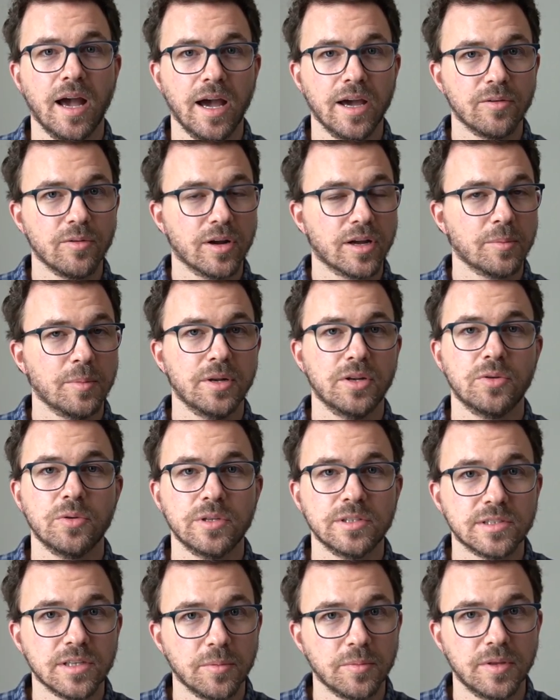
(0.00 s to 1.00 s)
I'd recommend
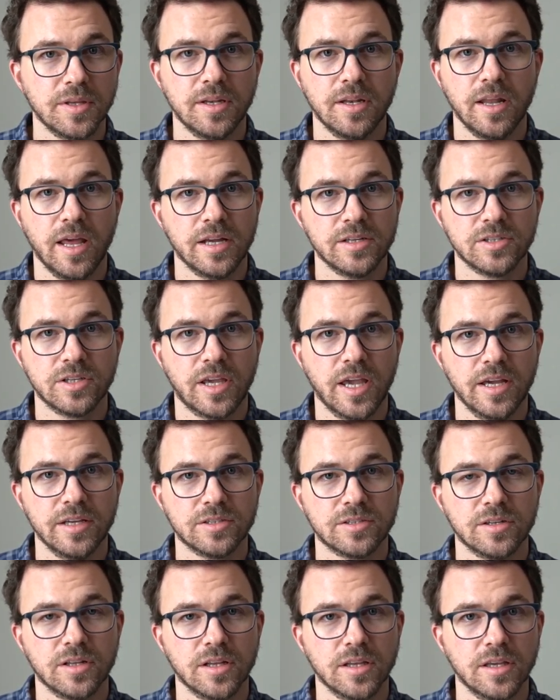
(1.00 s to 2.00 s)
doing something
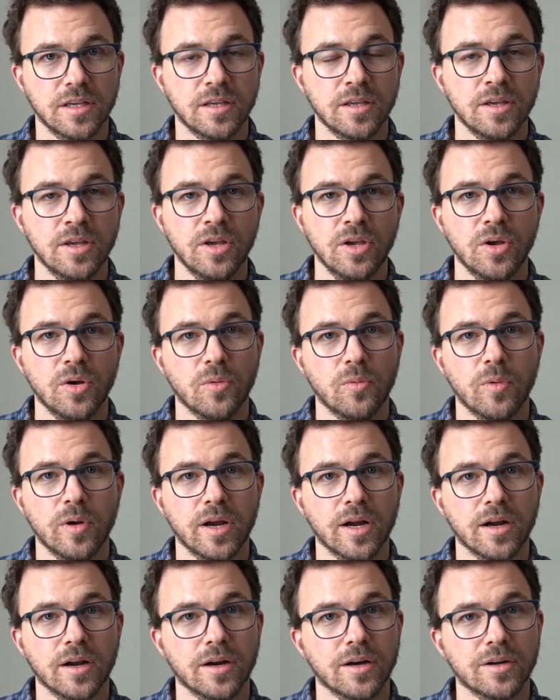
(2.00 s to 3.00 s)
educationally
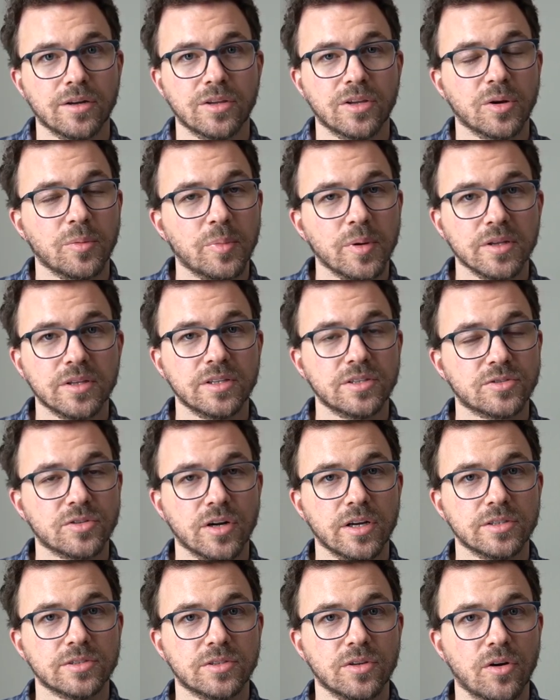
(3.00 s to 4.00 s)
where you're building
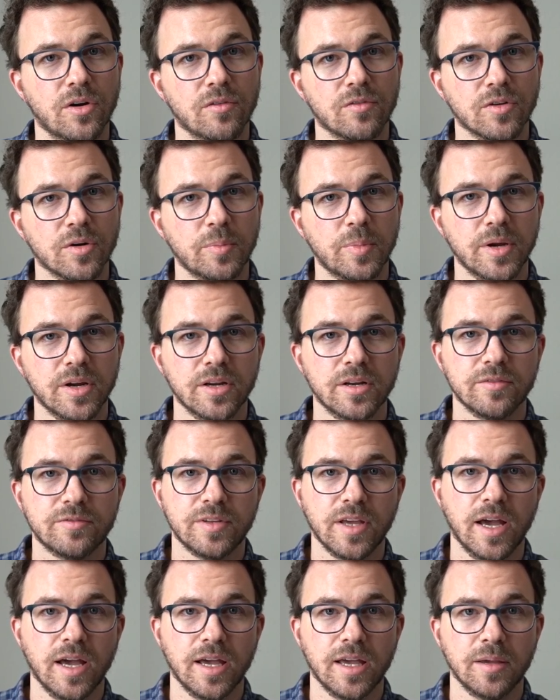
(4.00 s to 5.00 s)
trust over a period of
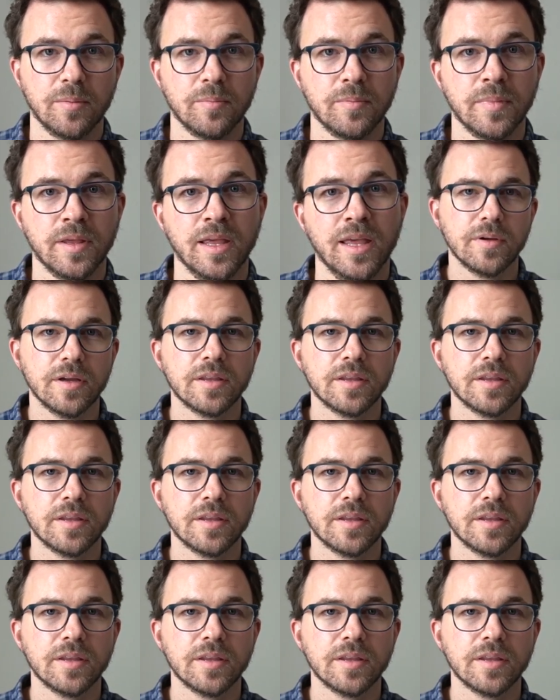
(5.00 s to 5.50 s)
time.